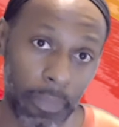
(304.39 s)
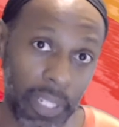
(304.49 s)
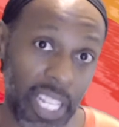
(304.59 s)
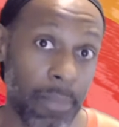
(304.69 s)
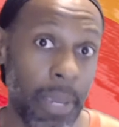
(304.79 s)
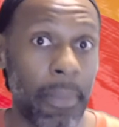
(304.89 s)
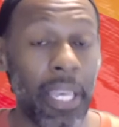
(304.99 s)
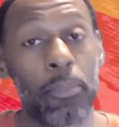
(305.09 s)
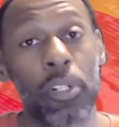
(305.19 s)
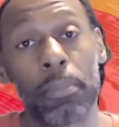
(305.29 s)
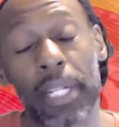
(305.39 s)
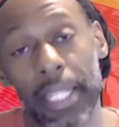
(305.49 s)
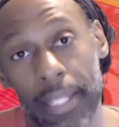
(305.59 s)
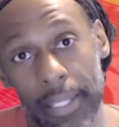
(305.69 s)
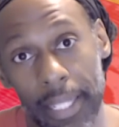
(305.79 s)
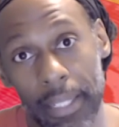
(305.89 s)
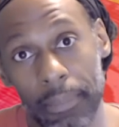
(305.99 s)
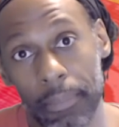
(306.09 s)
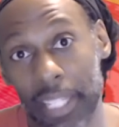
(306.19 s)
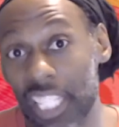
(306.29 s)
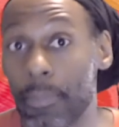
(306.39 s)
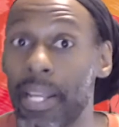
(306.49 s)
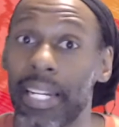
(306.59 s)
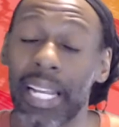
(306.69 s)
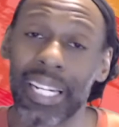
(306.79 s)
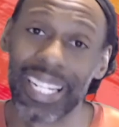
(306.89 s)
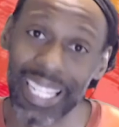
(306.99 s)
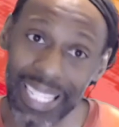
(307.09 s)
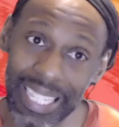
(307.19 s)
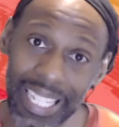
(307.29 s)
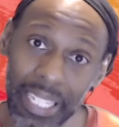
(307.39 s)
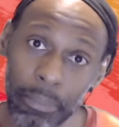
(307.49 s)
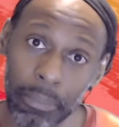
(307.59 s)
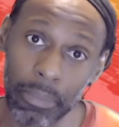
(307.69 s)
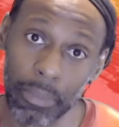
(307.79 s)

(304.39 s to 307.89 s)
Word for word: that you may make more money than them, that you may not need them,